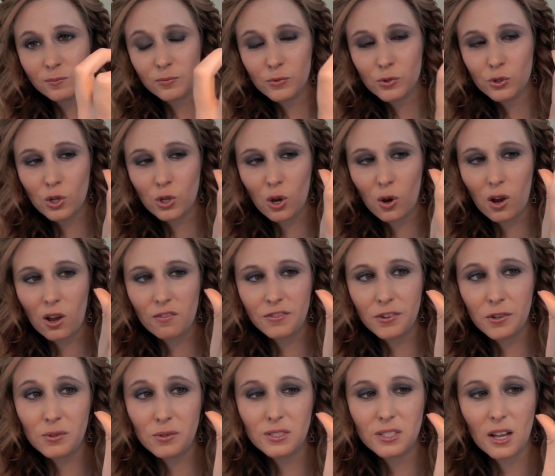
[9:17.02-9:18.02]
So I've
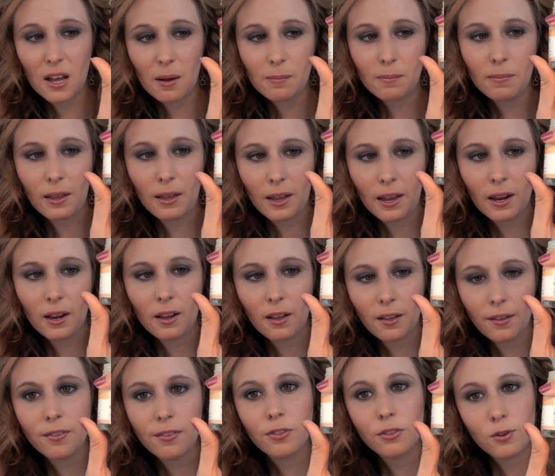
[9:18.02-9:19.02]
used up like
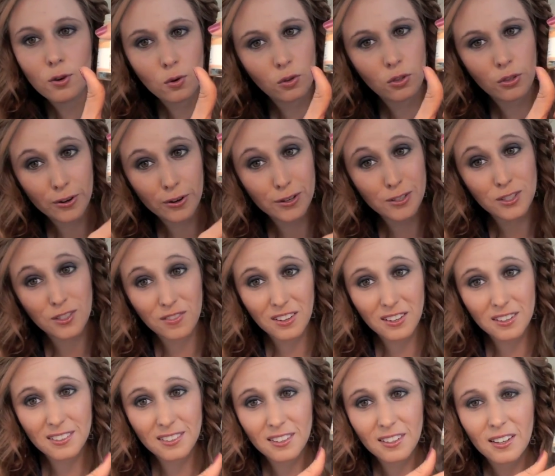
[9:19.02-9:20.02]
2/3 of
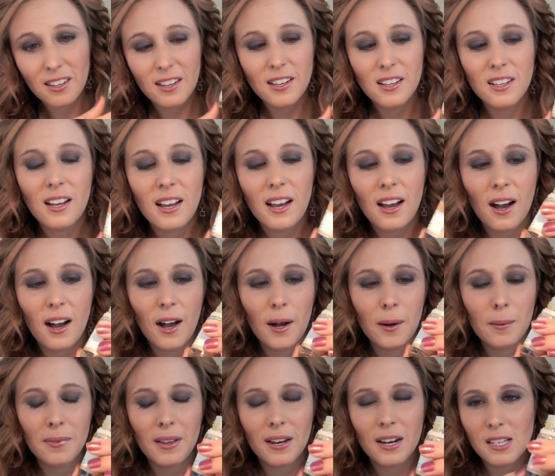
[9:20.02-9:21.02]
it.
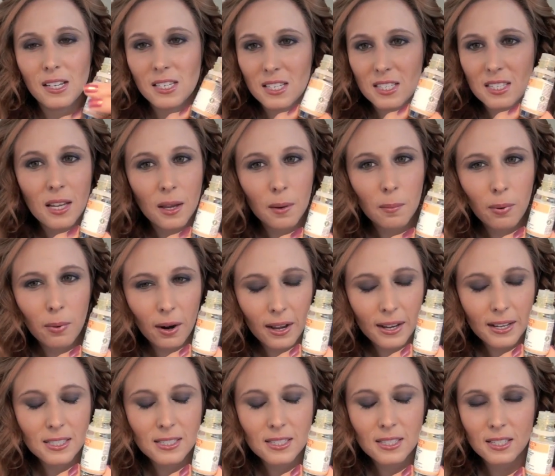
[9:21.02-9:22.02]
And it's the same
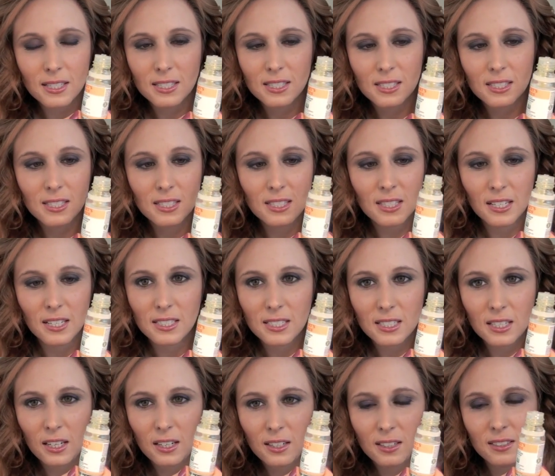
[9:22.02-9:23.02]
price, this
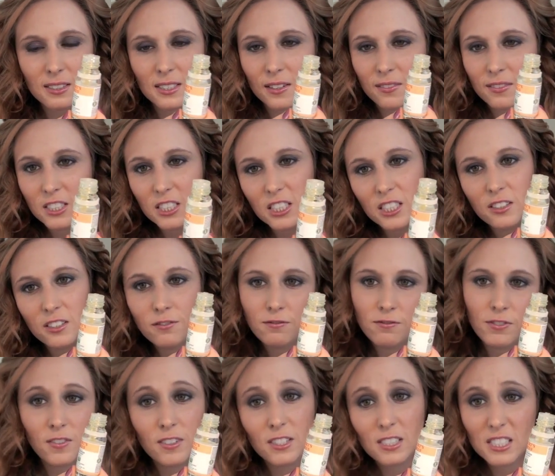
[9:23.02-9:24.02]
$15, $16,
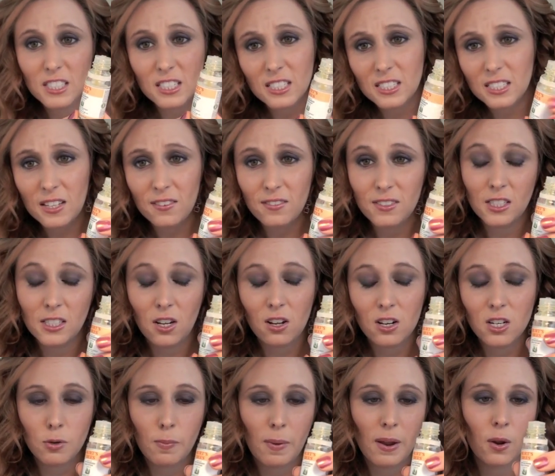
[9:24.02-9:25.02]

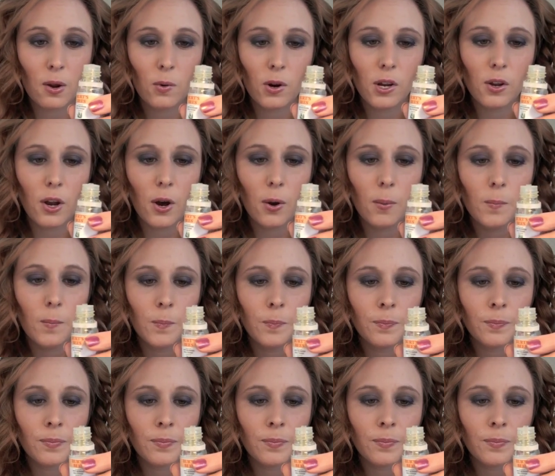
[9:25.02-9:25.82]
$17, depending where you go.